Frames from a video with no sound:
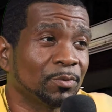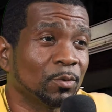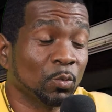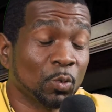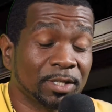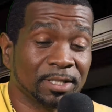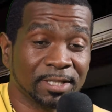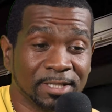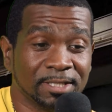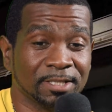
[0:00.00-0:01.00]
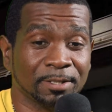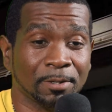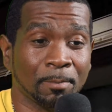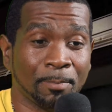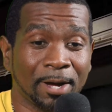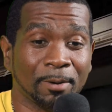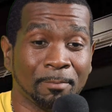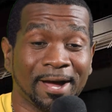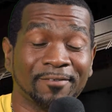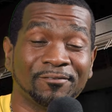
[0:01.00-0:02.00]
What is it about
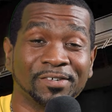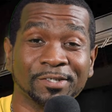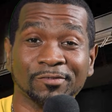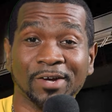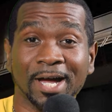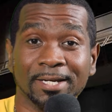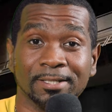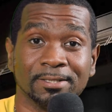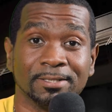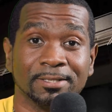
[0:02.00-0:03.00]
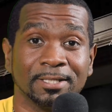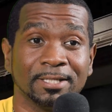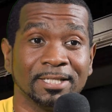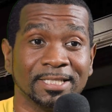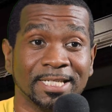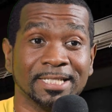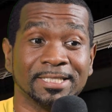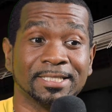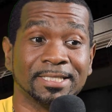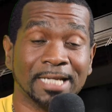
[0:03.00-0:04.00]
my fear of heights that
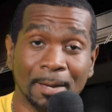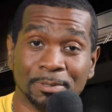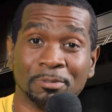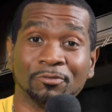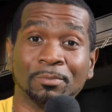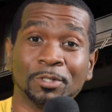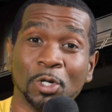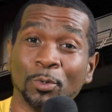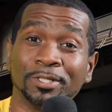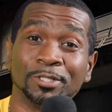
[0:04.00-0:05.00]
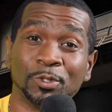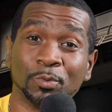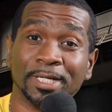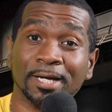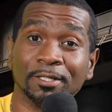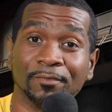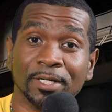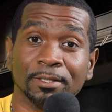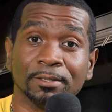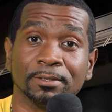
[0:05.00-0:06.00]
stops me from going into an
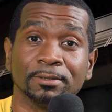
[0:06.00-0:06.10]
elevator?